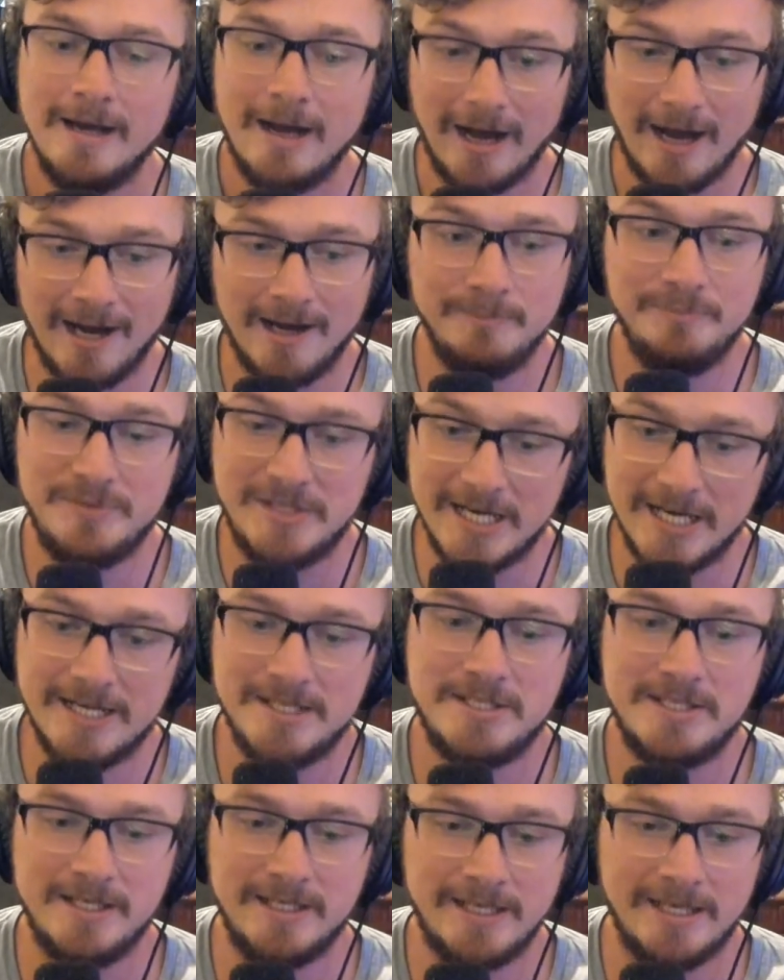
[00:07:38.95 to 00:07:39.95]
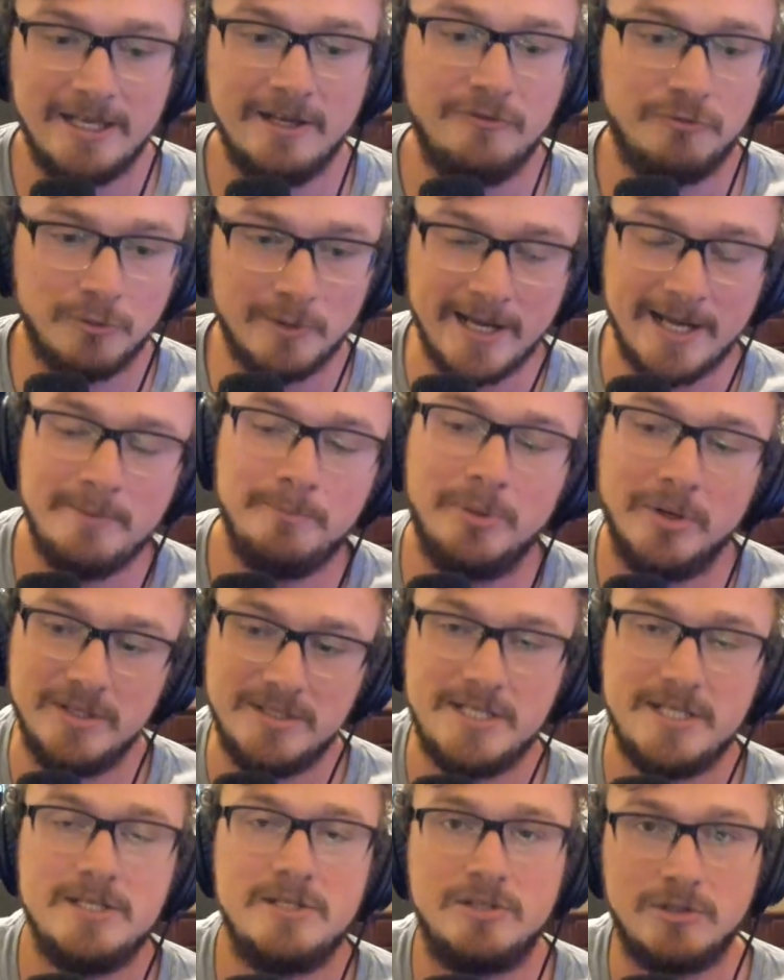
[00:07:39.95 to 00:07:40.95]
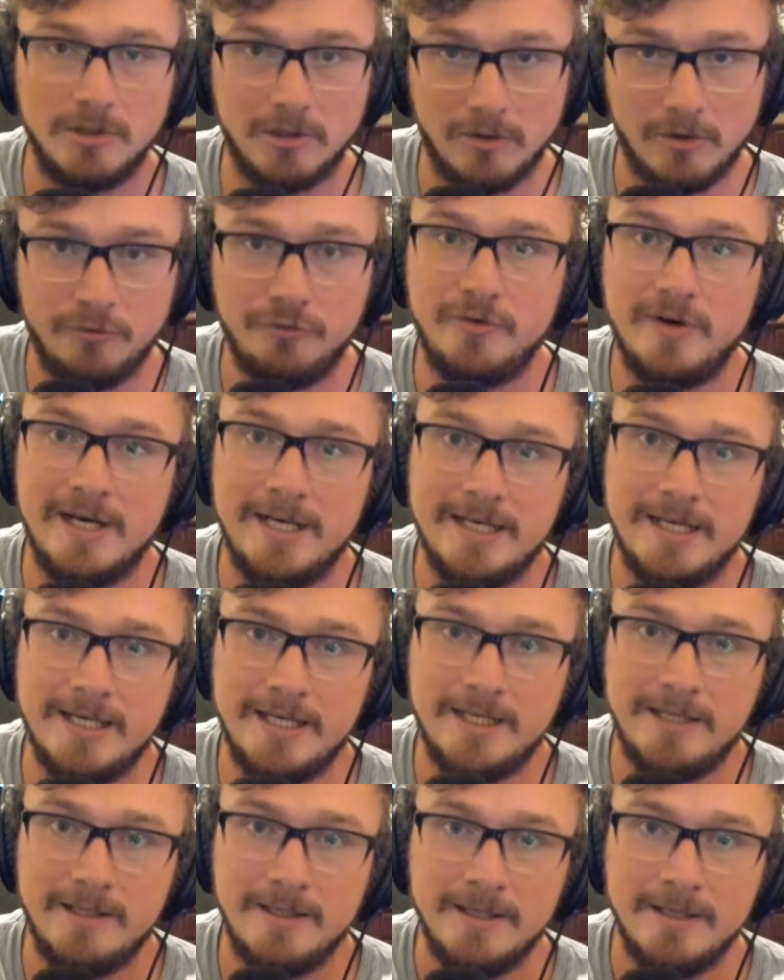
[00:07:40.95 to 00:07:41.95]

I'm guessing if Ren puts his girlfriend in it,